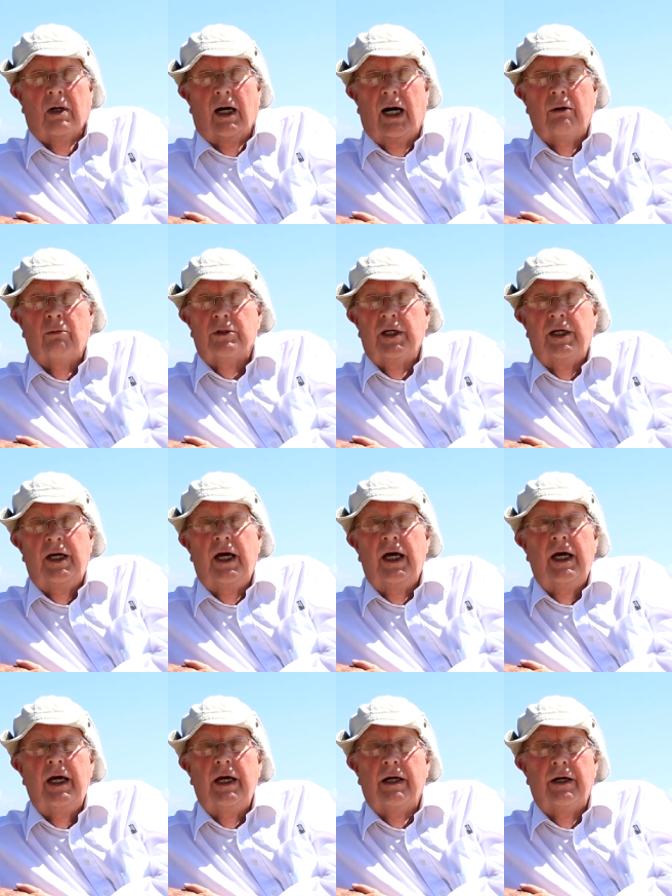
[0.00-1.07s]
I was an
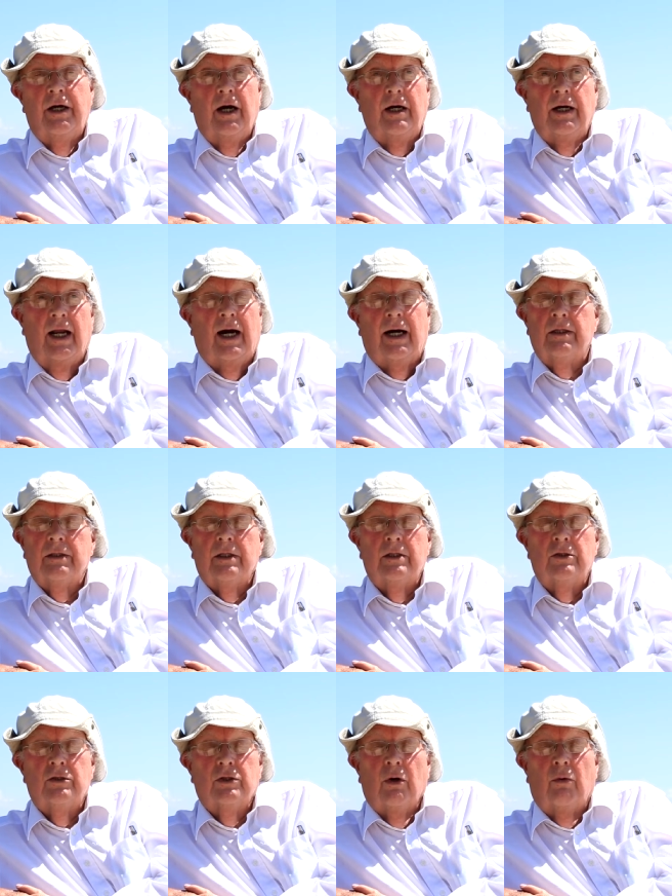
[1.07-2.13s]
eager young lad,
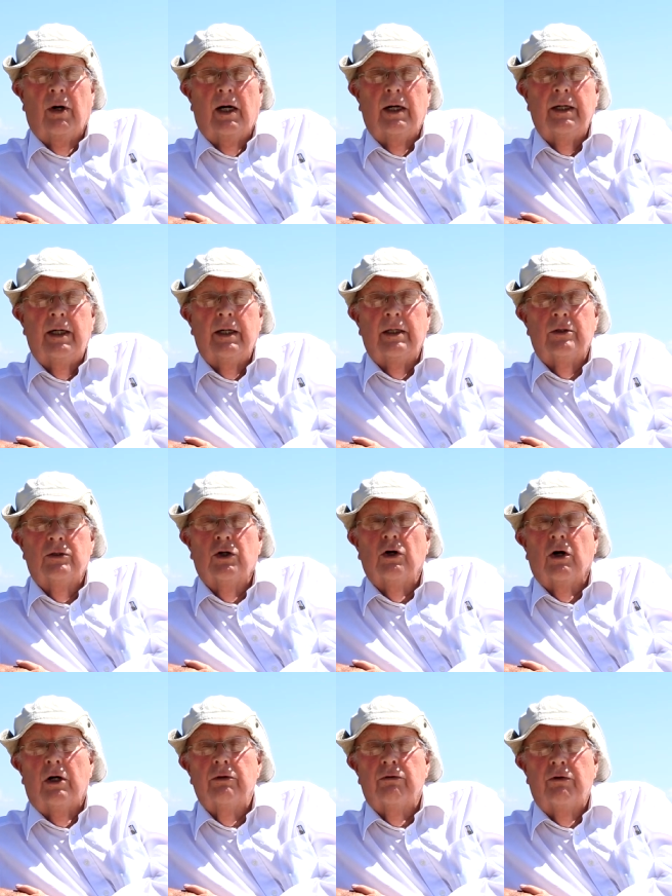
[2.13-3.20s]
so I
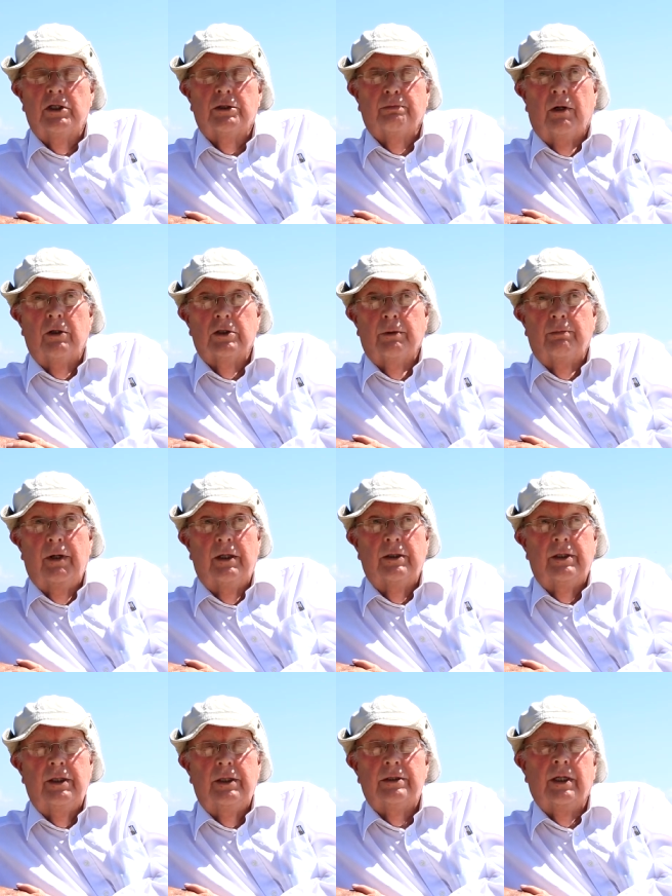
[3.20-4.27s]
took on the
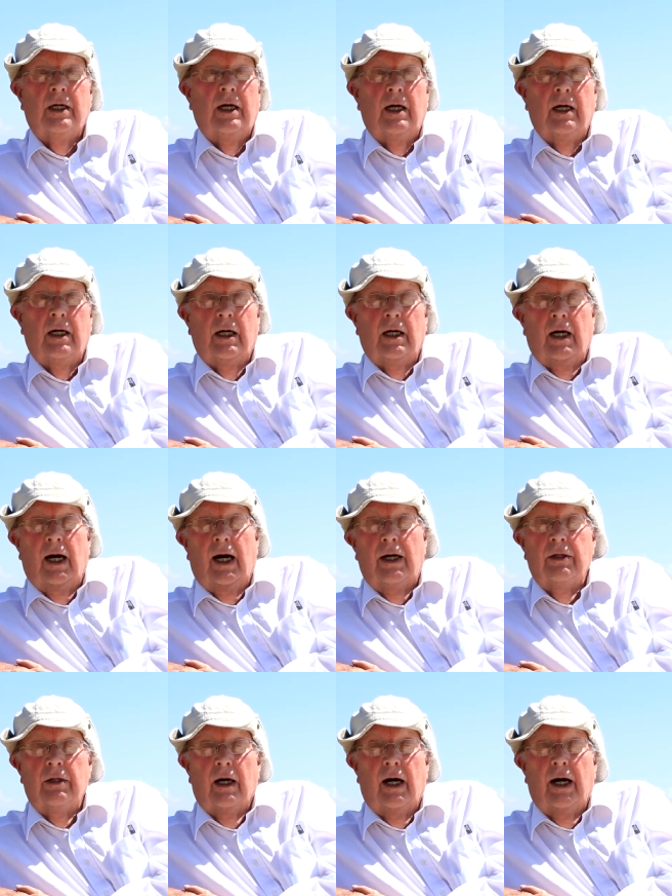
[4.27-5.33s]
responsibilities
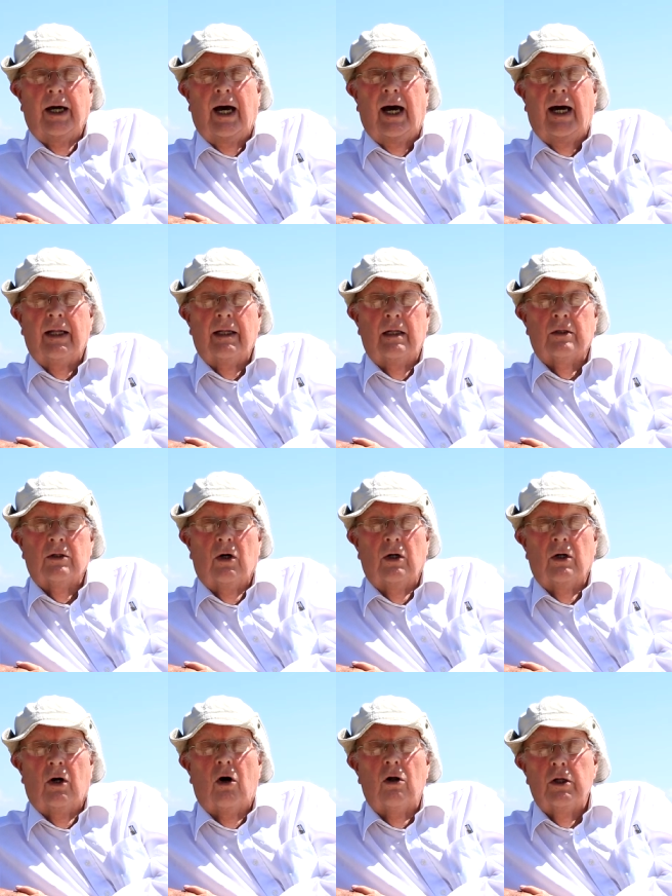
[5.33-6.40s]
and I handled
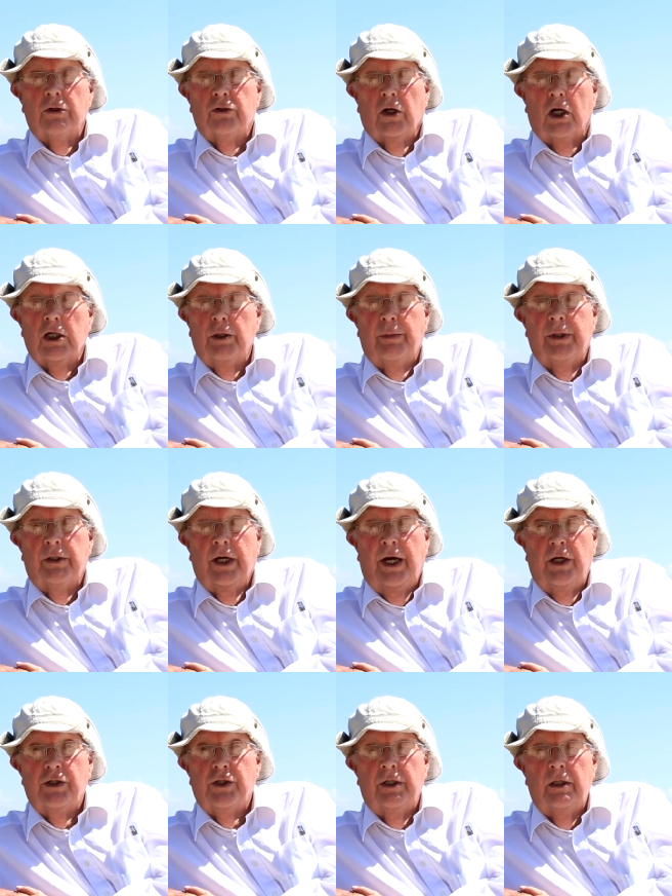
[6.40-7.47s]
all the
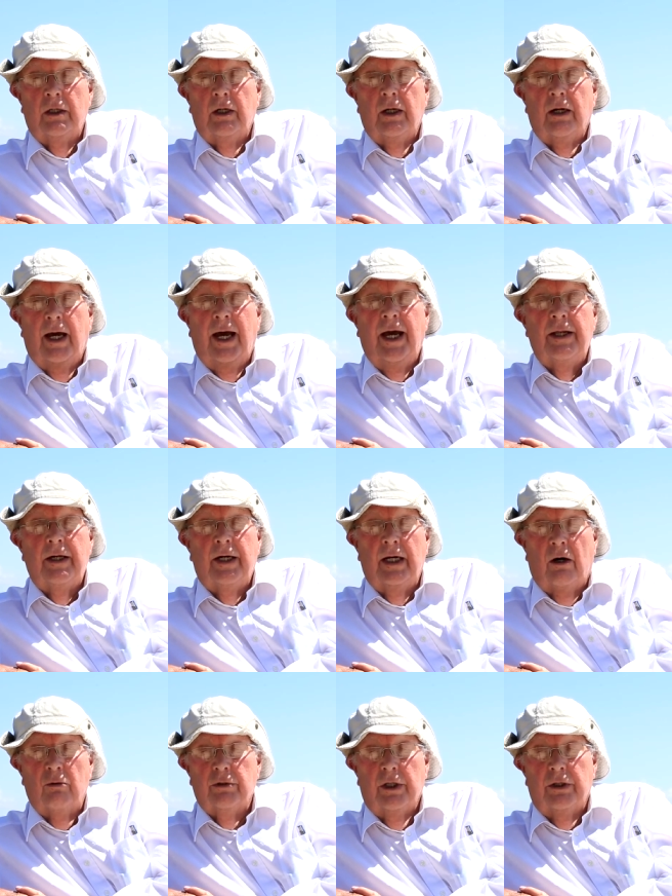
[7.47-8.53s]
documentation in and
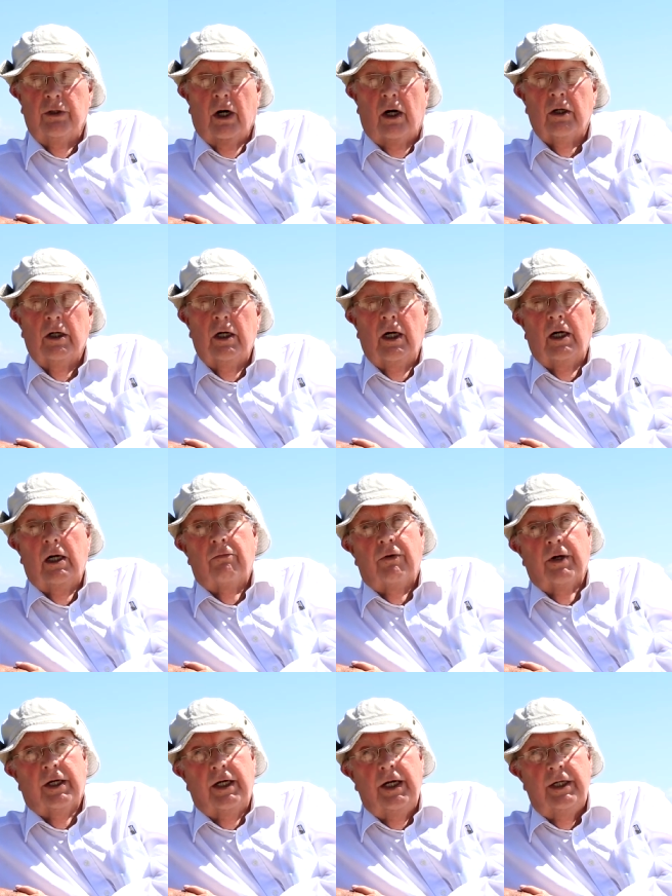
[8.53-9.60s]
out of the dock
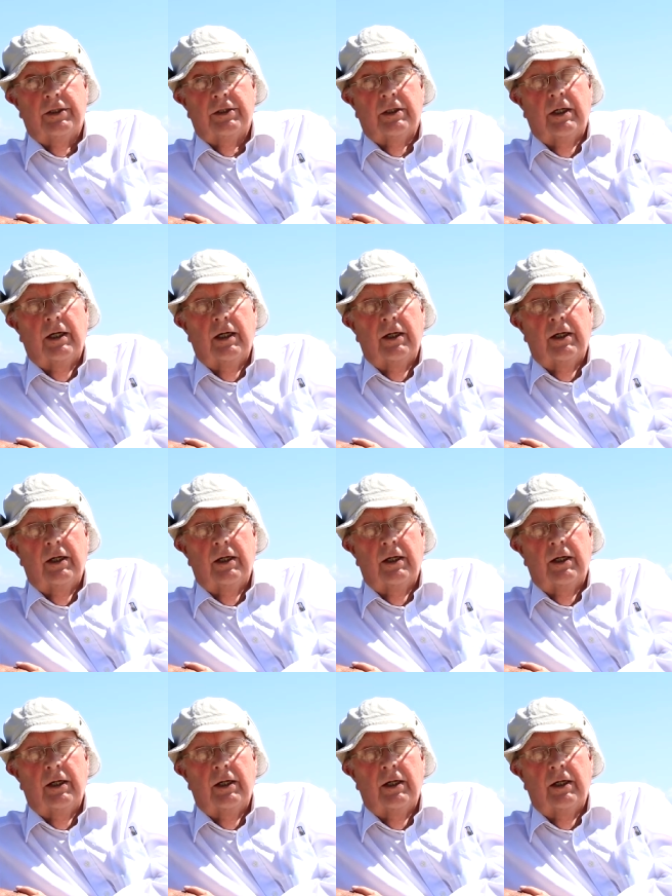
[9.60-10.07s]
for Geest